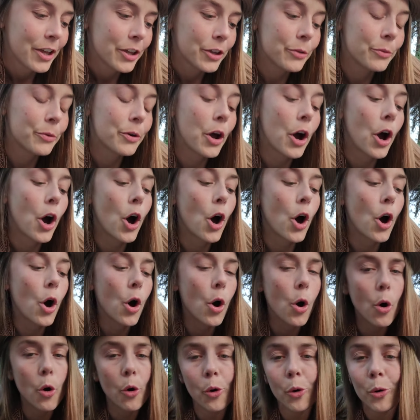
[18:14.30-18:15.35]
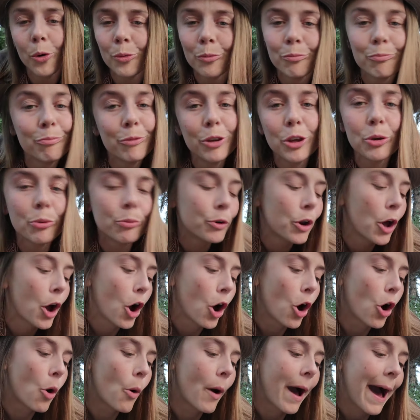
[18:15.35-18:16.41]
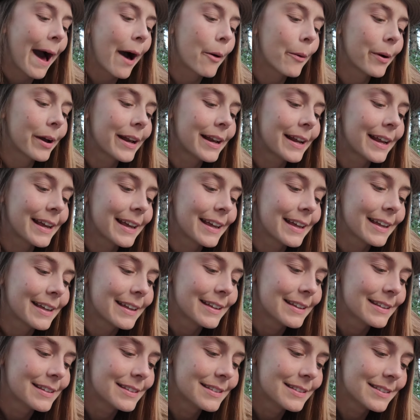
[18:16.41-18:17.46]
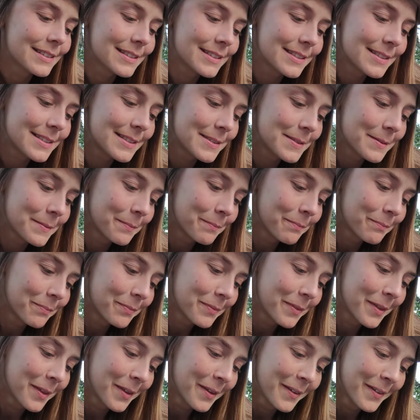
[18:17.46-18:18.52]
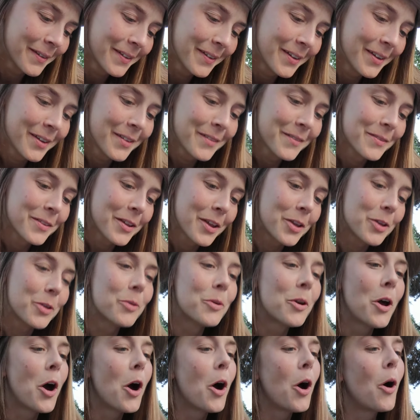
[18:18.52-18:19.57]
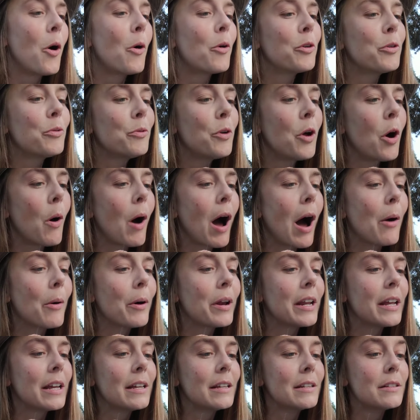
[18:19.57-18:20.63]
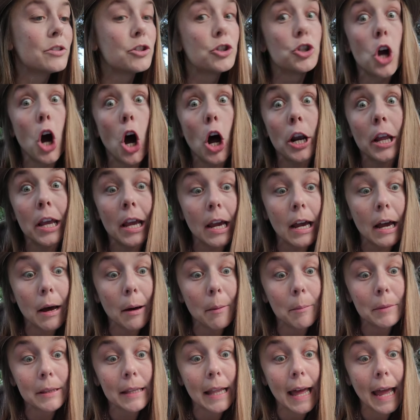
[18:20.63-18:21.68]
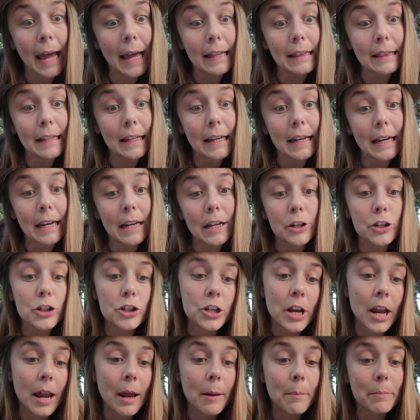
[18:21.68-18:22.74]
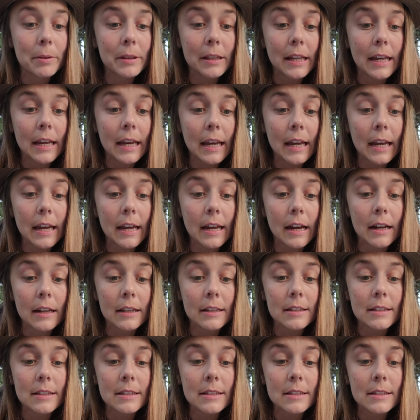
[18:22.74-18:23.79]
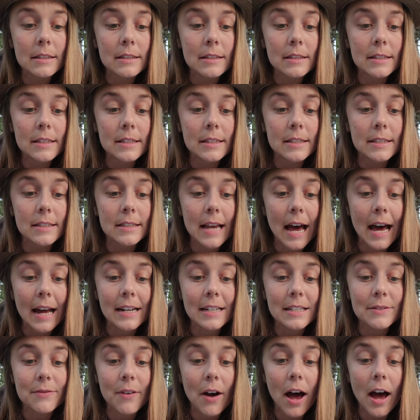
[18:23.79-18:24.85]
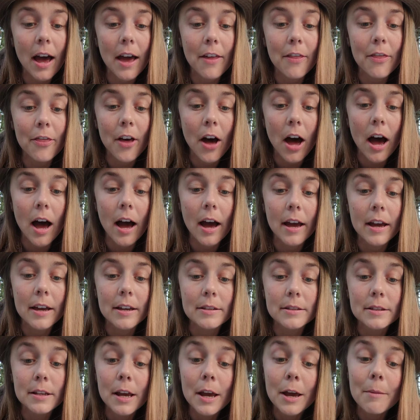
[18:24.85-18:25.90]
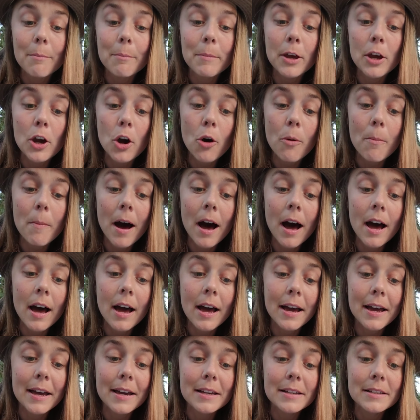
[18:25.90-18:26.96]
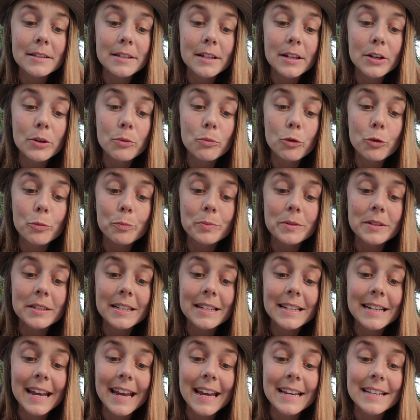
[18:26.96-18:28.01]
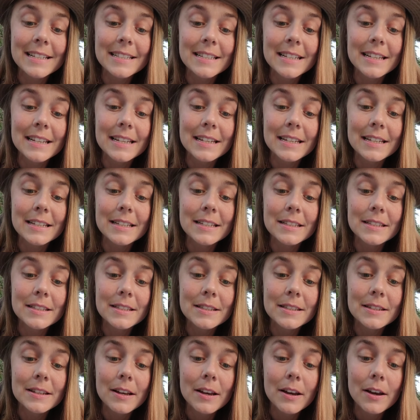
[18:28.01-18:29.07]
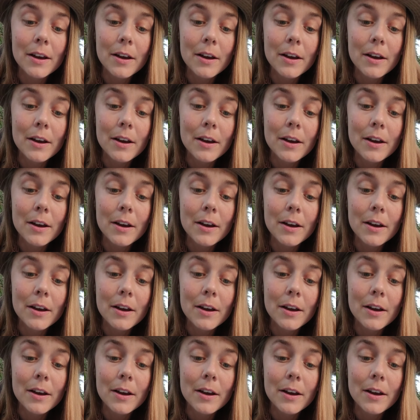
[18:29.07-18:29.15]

you know, you know how it is. You know, you know how it is. Johnny come lately, shapely, unsatisfied thighs, me oh and whoopsie daisies.